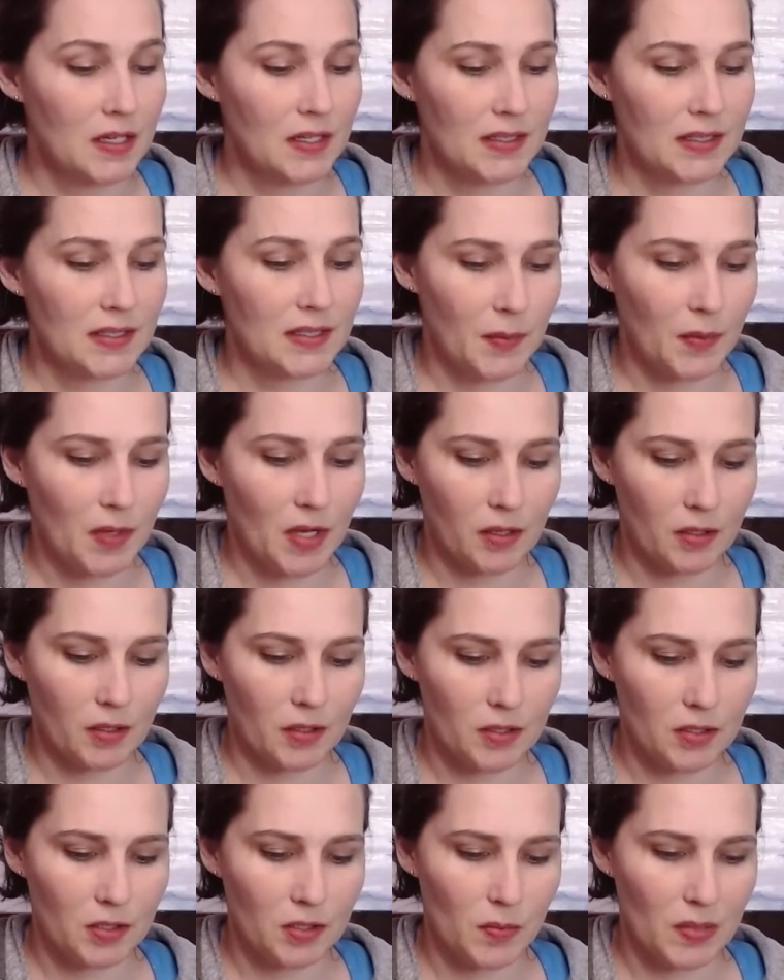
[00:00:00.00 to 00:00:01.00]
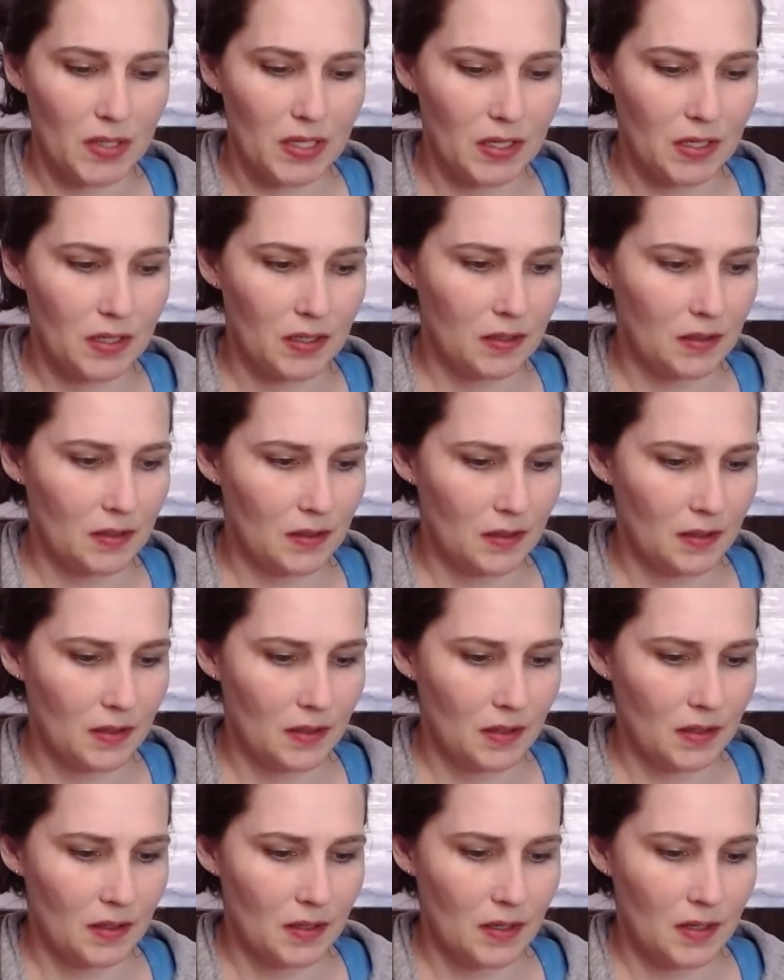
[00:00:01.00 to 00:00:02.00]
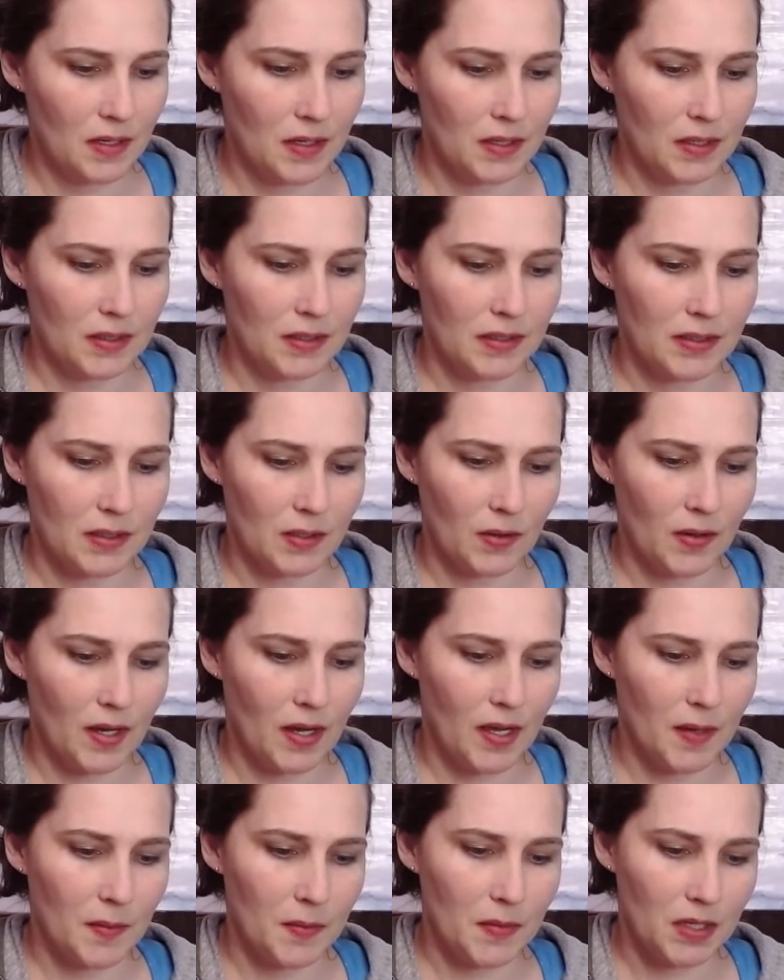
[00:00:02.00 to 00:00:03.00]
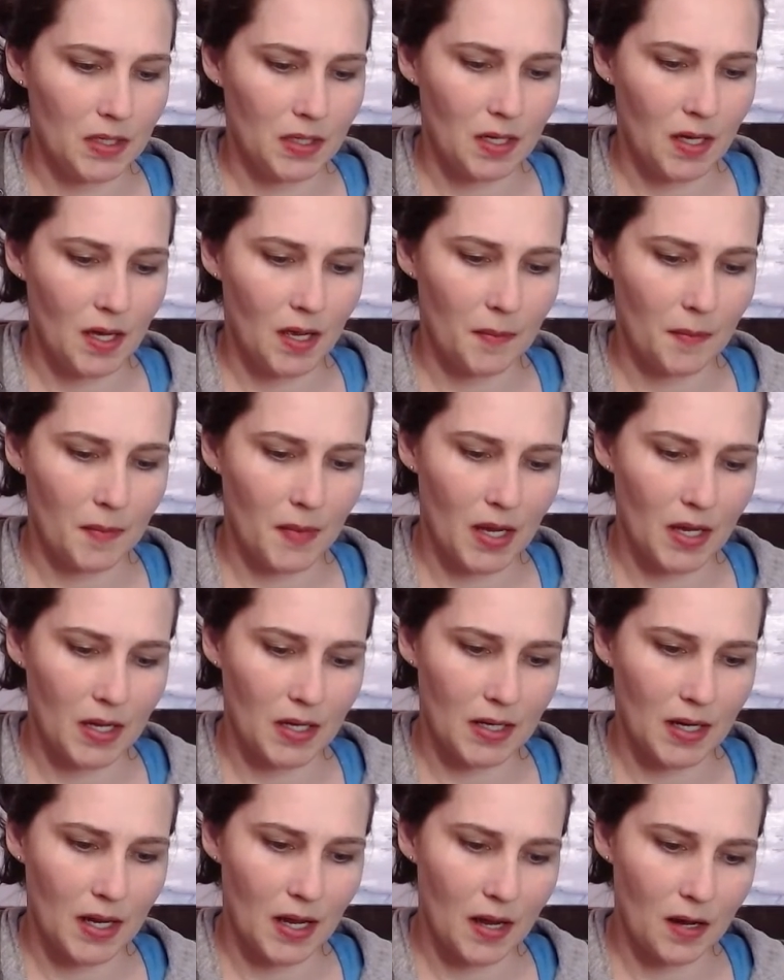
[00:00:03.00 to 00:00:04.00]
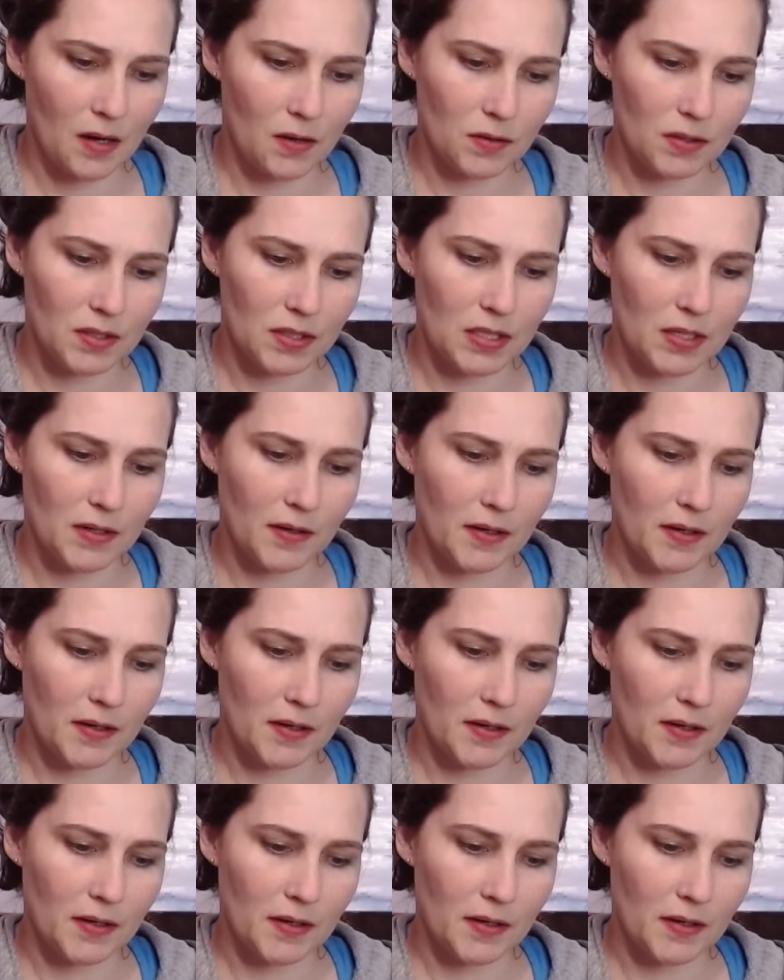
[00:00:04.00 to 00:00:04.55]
same color as your beak. So I'm going to cut mine out,